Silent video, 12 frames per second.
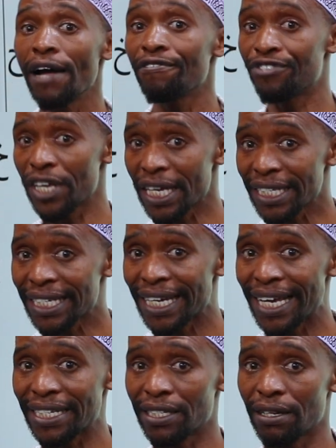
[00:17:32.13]
This
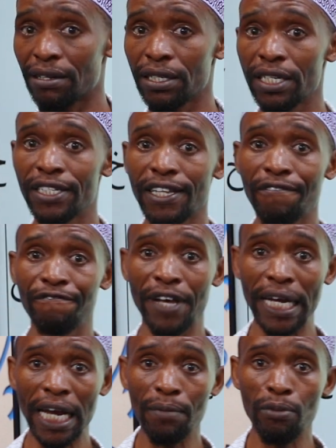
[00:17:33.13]
lesson is
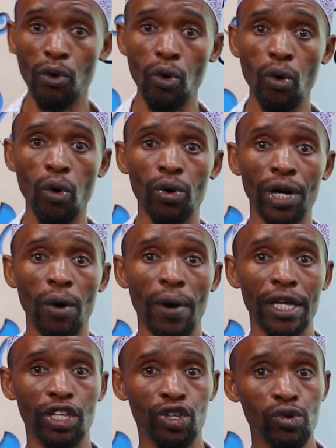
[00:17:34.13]
available on
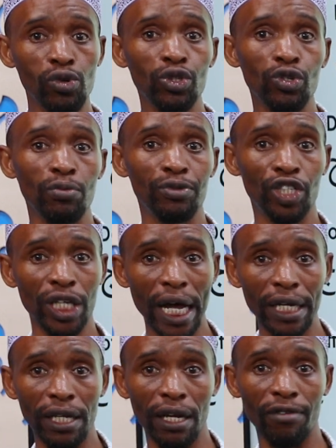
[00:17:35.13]
our YouTube
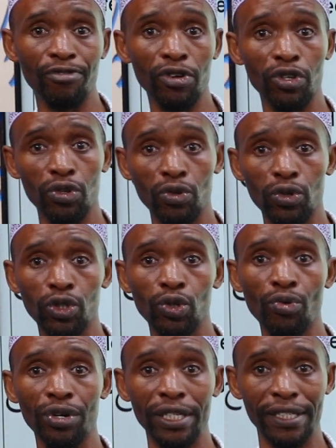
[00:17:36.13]
channel for you to
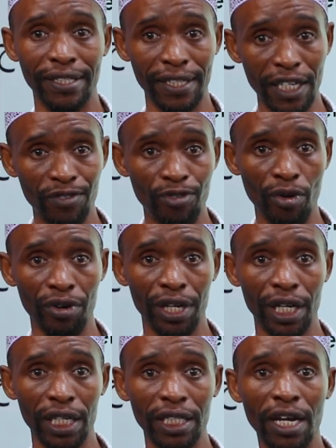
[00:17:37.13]
resit for
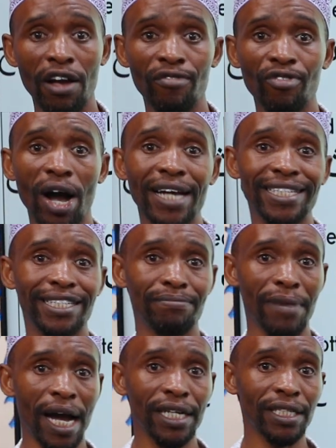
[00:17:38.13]
it for as
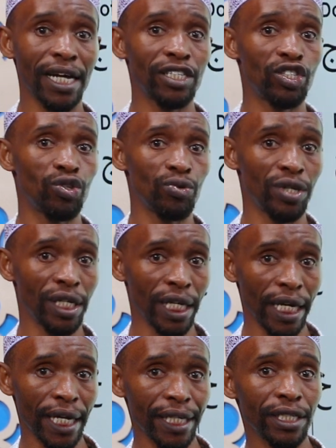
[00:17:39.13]
much as you
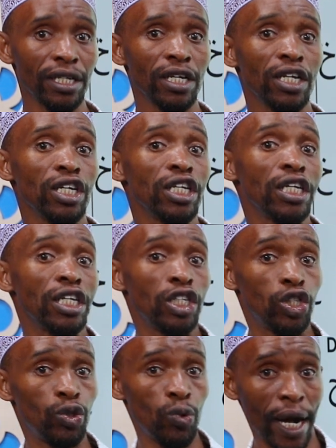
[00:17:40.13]
need
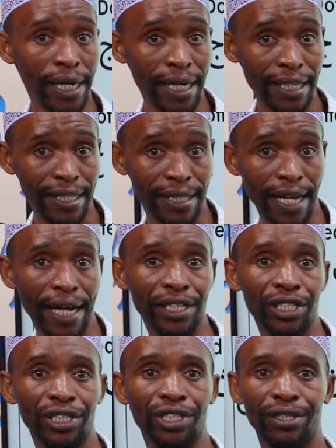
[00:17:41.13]
to understand
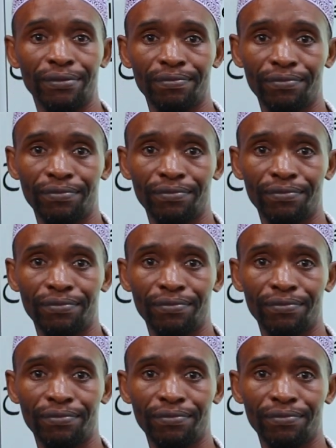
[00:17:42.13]
it.